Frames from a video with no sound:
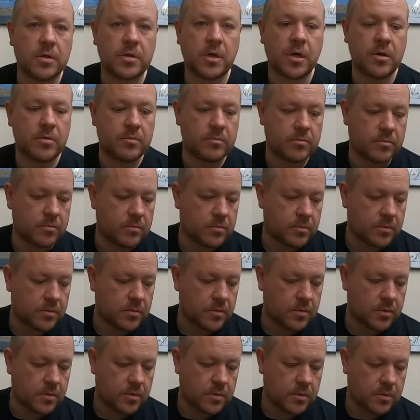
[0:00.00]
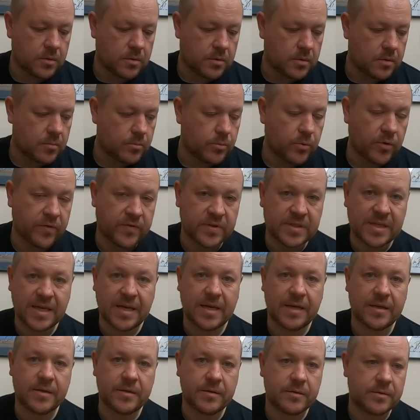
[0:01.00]
I don't. But if it
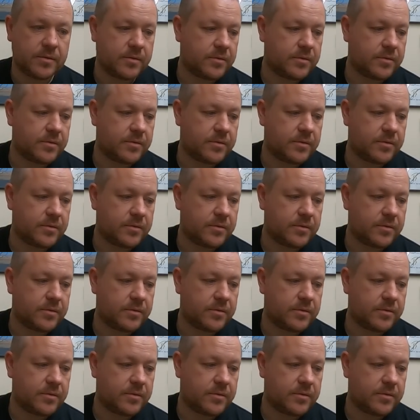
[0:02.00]
did,